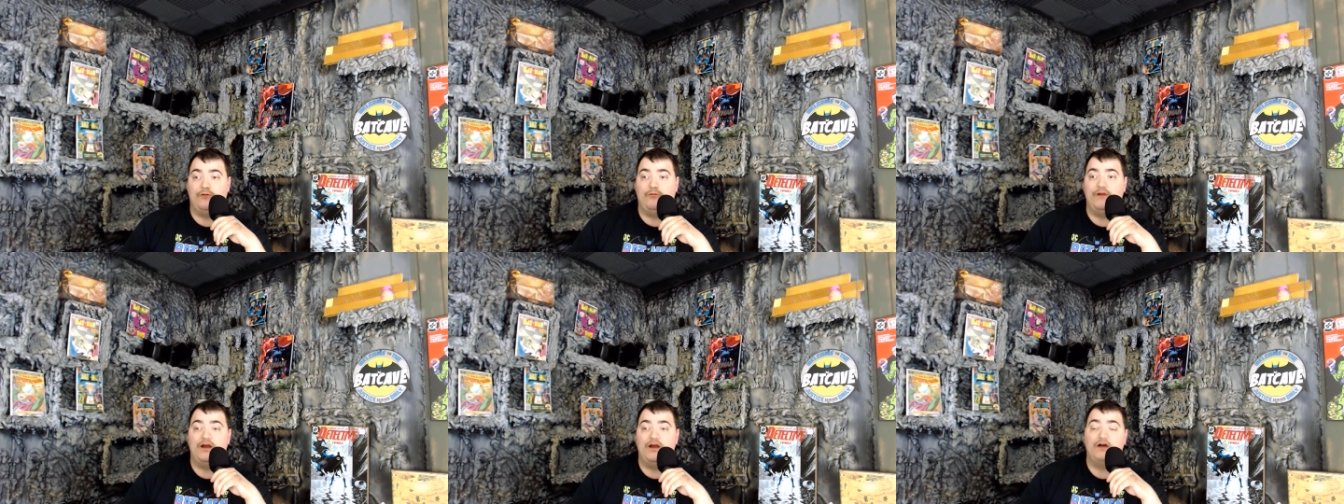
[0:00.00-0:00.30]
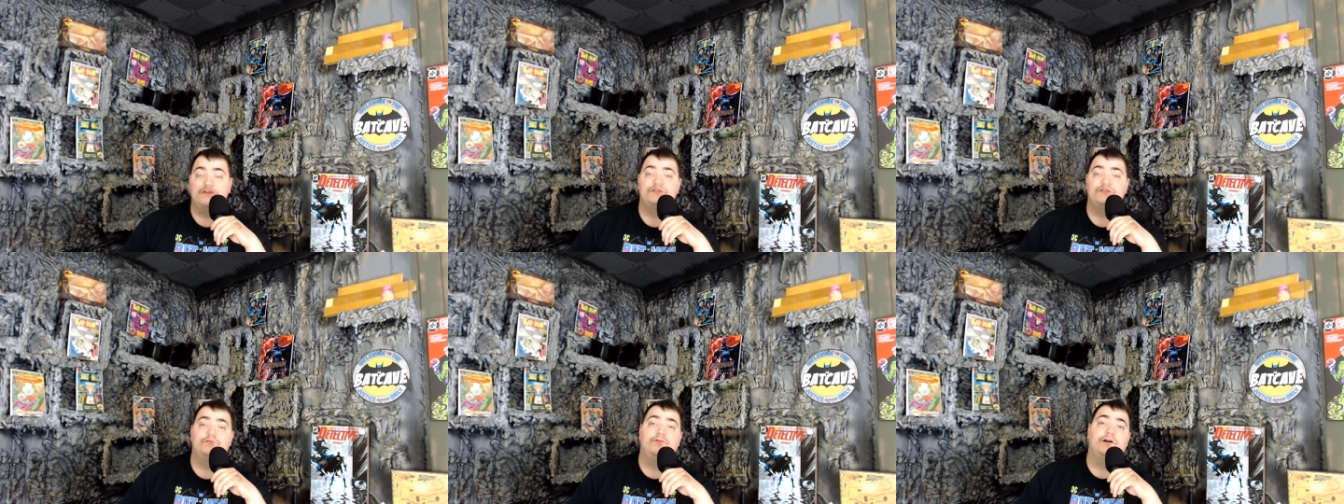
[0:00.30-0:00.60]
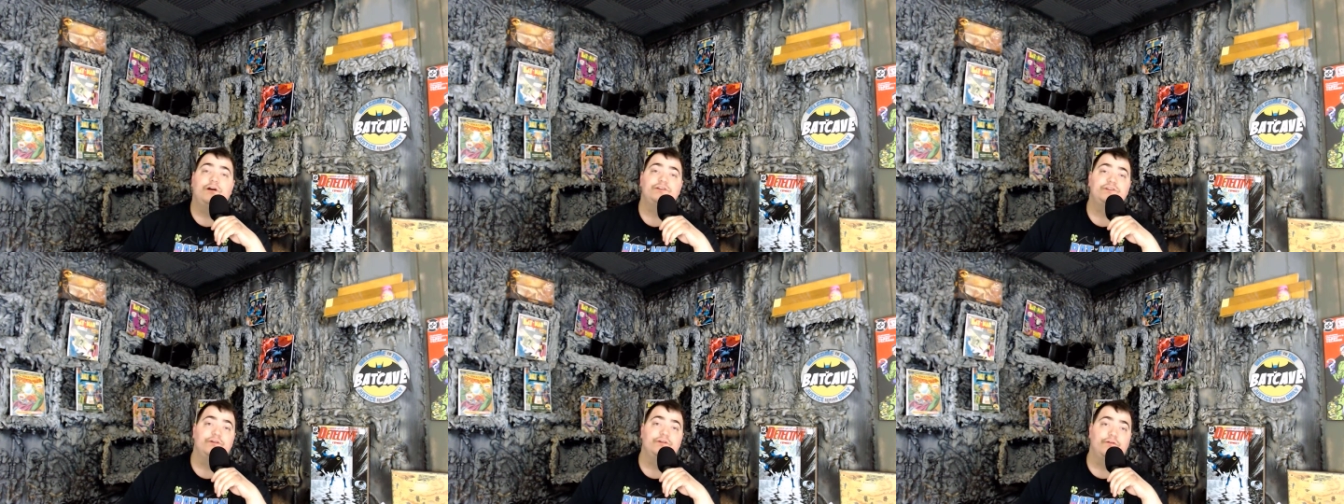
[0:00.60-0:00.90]
we also
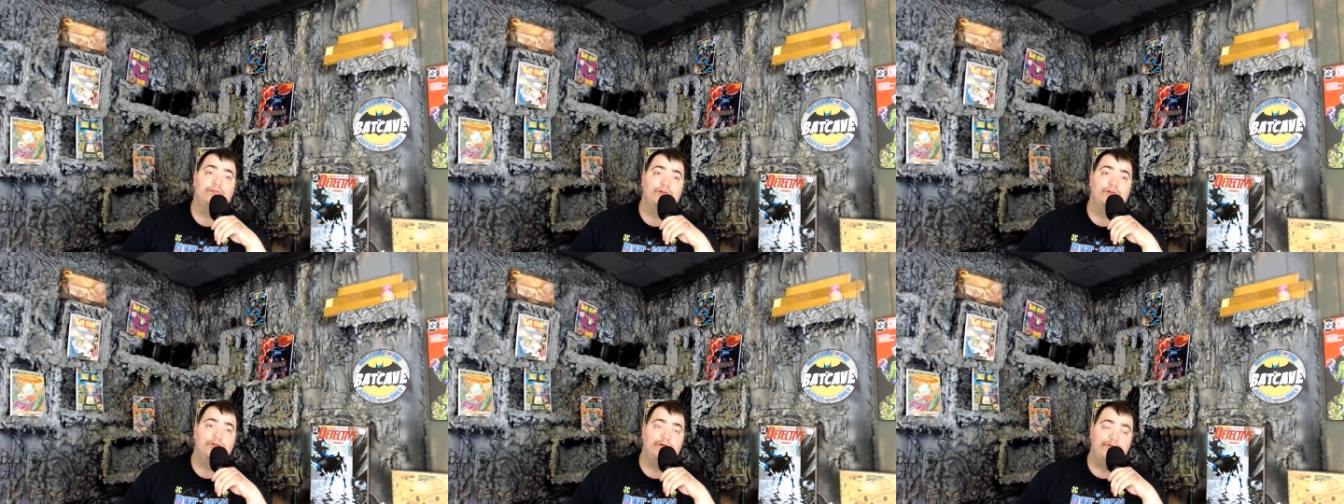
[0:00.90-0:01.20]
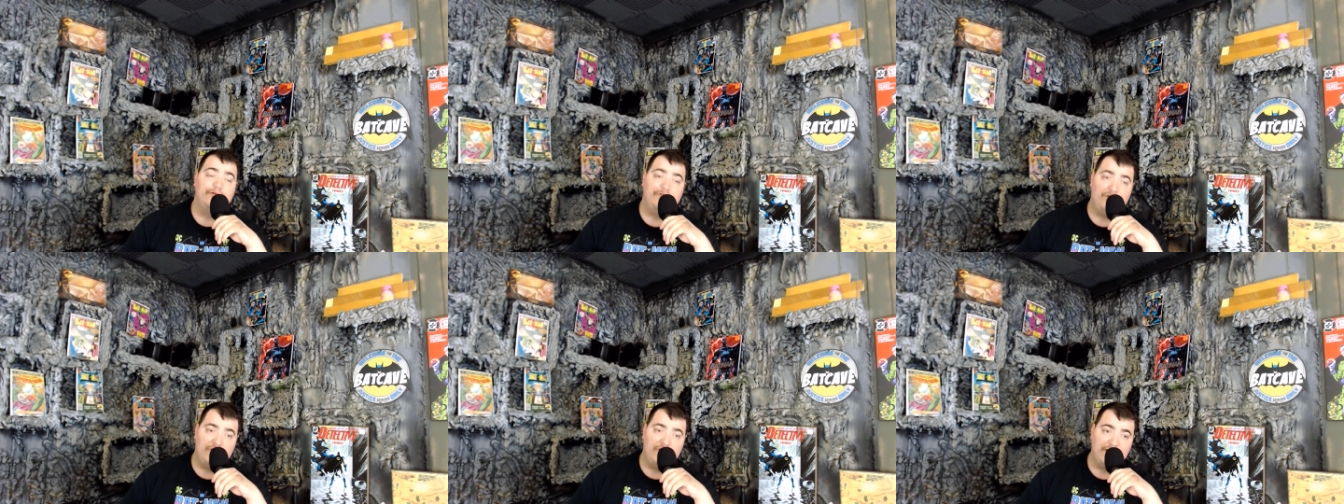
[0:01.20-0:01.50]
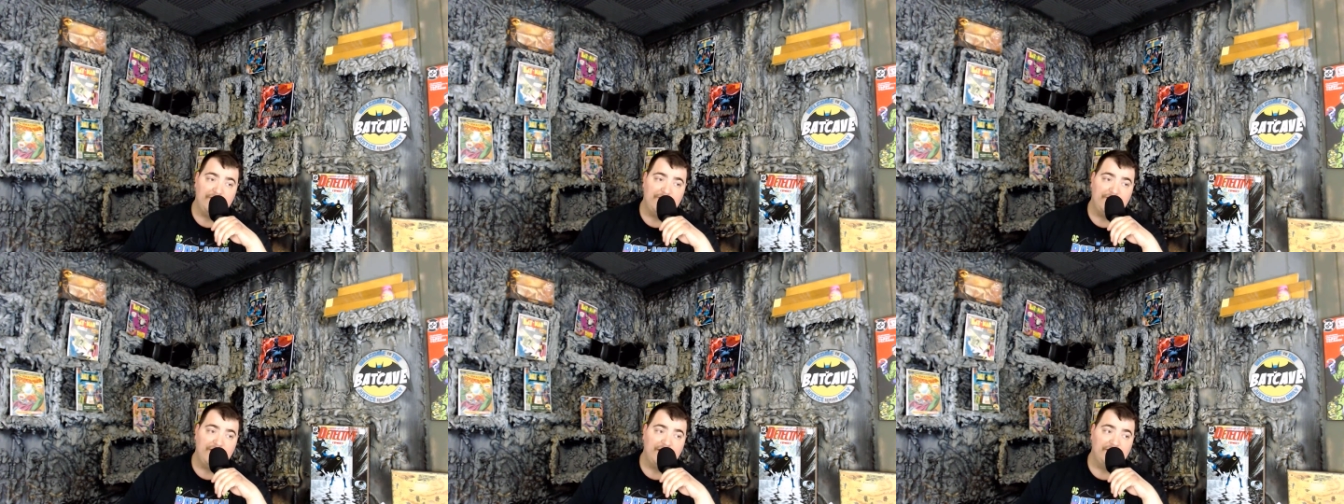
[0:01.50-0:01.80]
want you to throw in
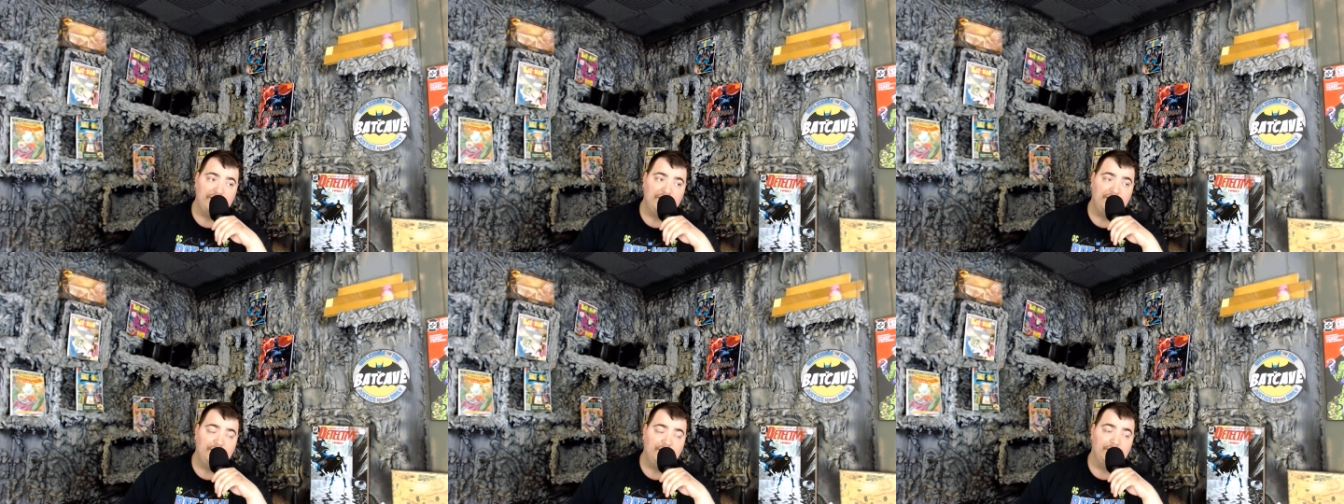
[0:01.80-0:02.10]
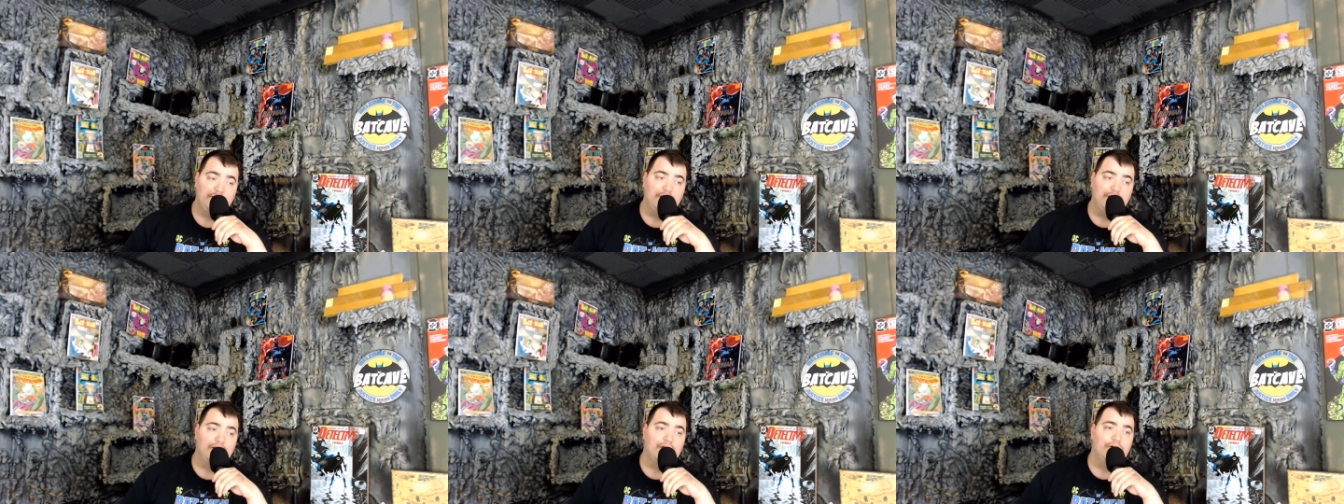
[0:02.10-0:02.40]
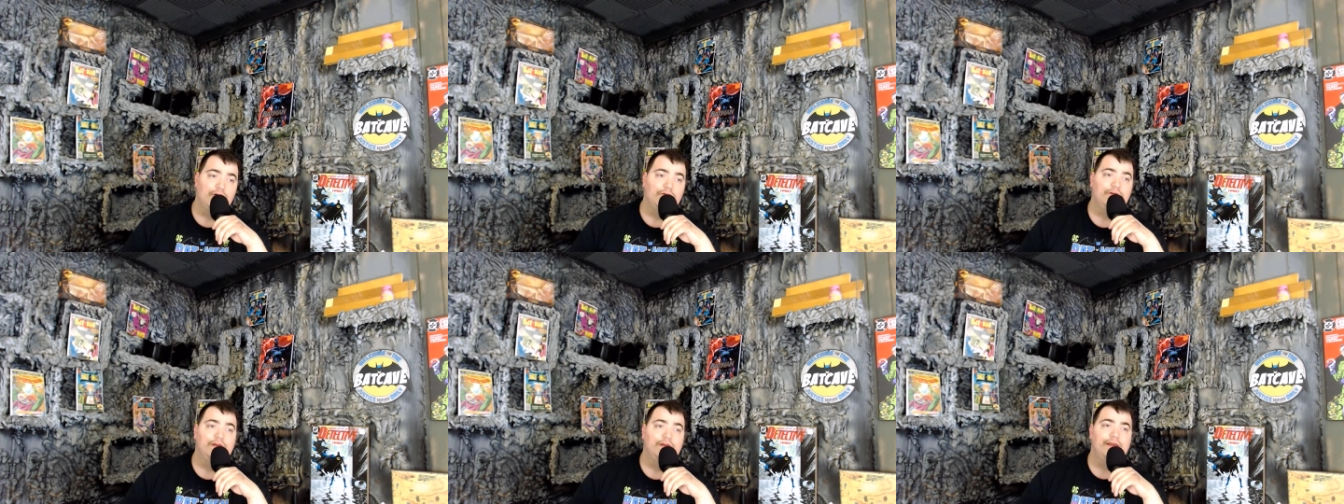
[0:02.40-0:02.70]
Clayface, you
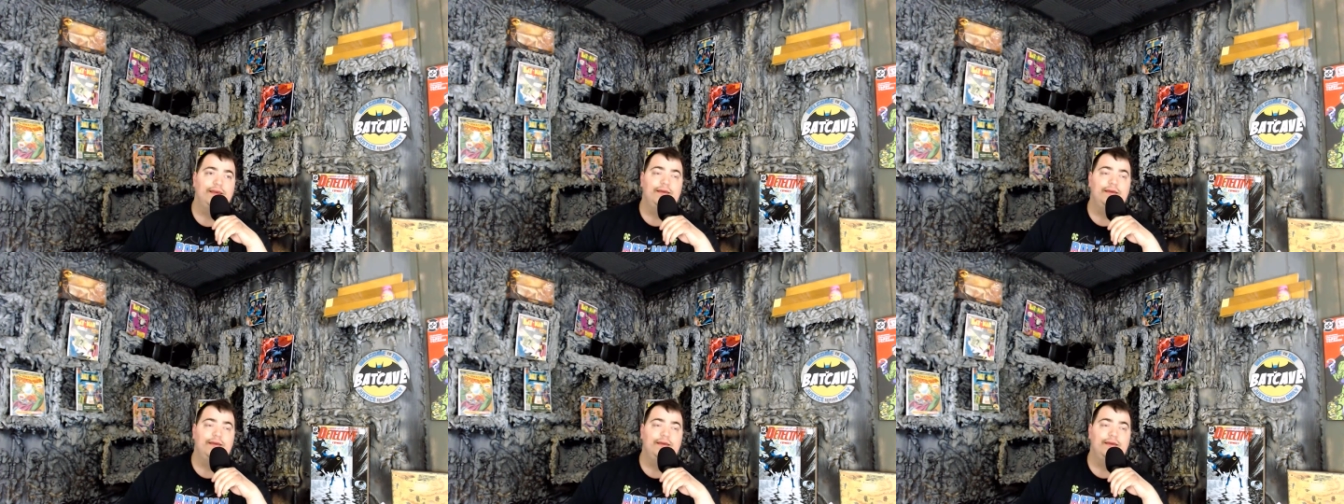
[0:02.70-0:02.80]
know,